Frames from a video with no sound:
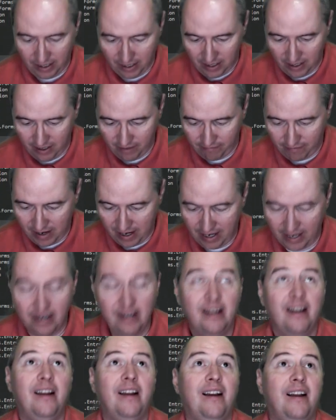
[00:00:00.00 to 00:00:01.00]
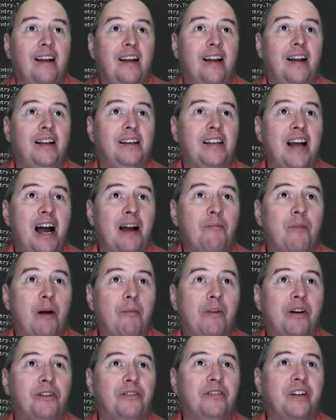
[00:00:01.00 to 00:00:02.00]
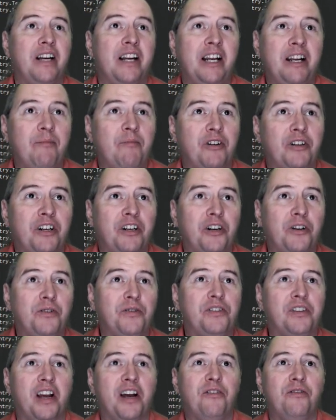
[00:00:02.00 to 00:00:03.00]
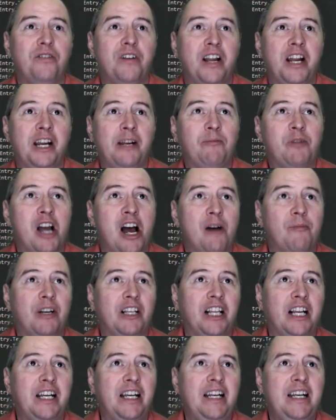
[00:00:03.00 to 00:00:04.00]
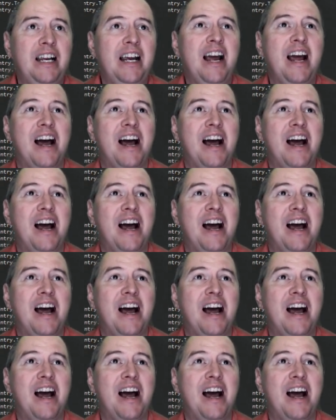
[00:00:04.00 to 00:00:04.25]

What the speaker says: And if I type my middle name, a good old Southern name, Tommy Lee,